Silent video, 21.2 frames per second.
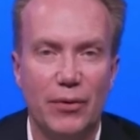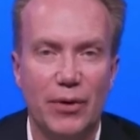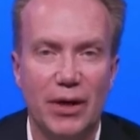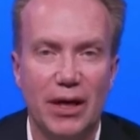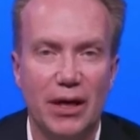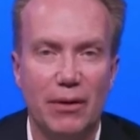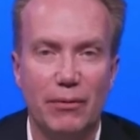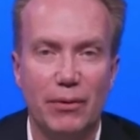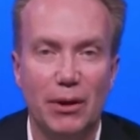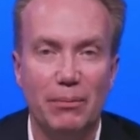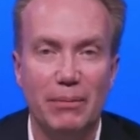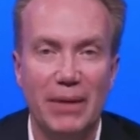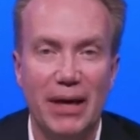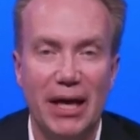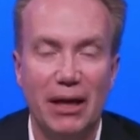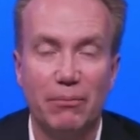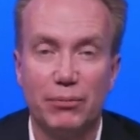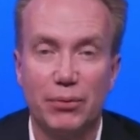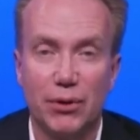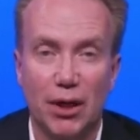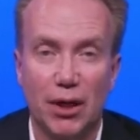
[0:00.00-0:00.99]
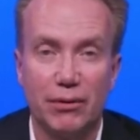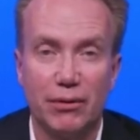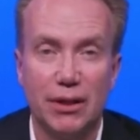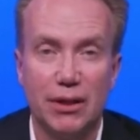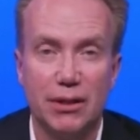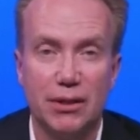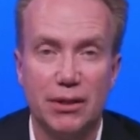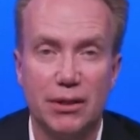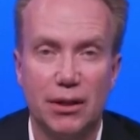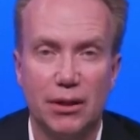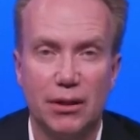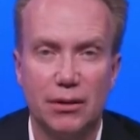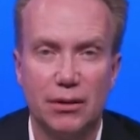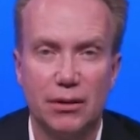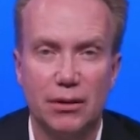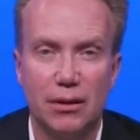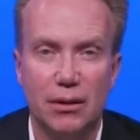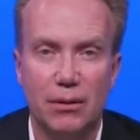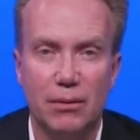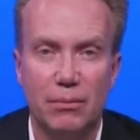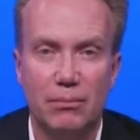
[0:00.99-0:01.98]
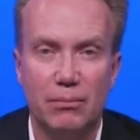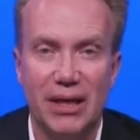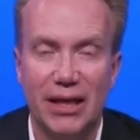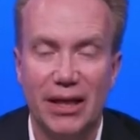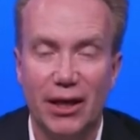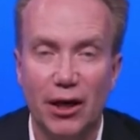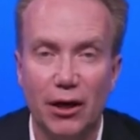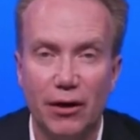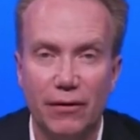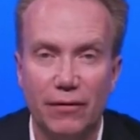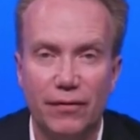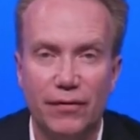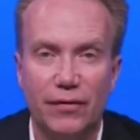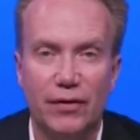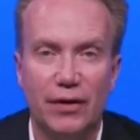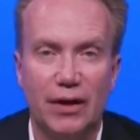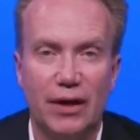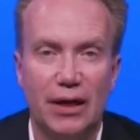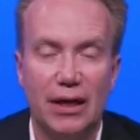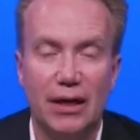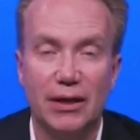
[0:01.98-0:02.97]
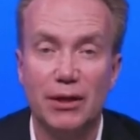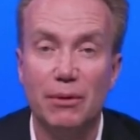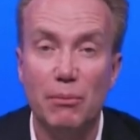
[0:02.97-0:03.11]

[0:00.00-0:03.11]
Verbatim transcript: we will make progress on uh, many of uh,